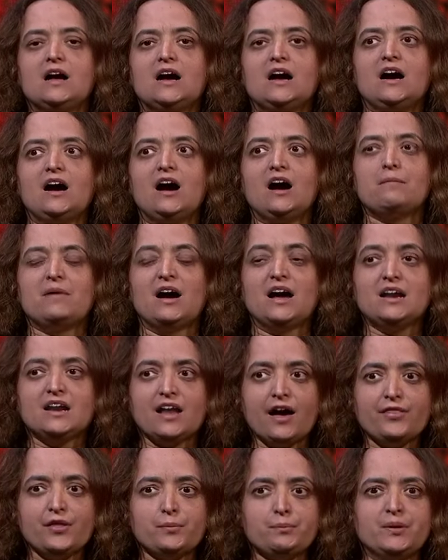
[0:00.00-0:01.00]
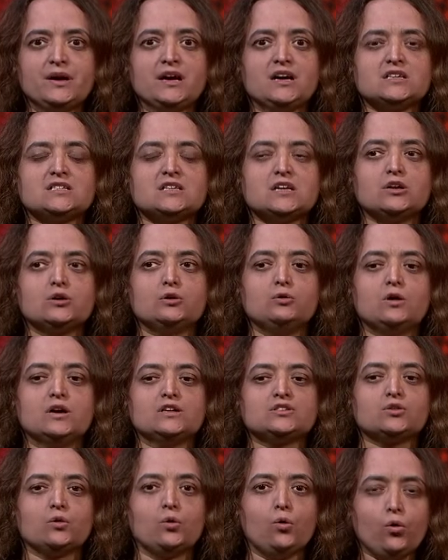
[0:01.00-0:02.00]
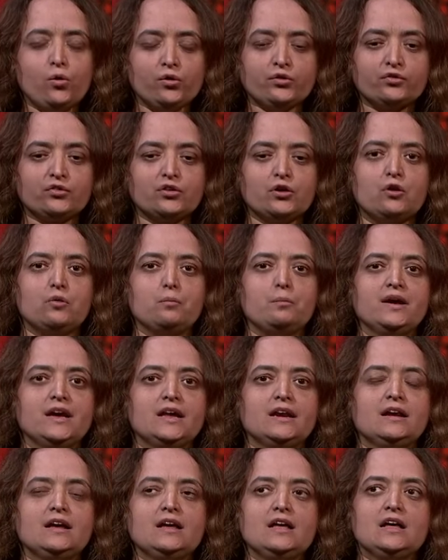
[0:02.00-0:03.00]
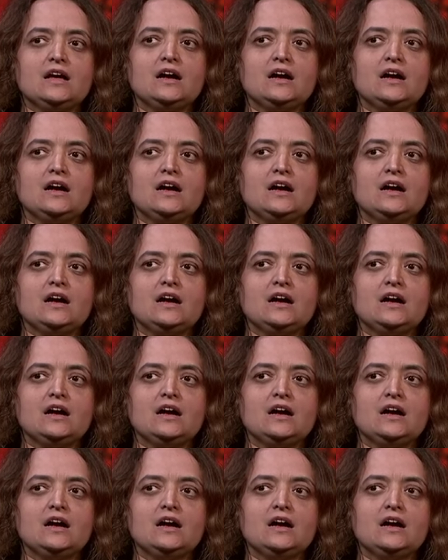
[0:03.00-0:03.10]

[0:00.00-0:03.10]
Another person who has also been